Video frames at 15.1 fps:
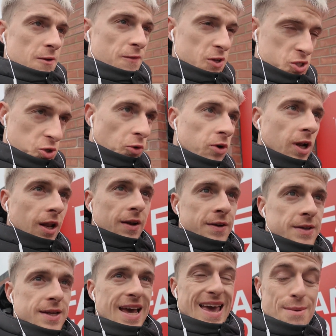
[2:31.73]
for
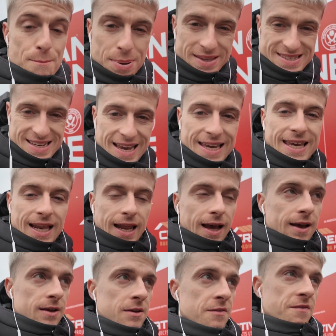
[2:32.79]
Sunderland, in
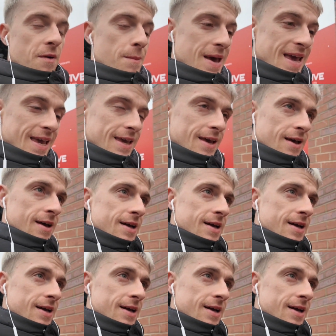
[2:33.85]
particular for me,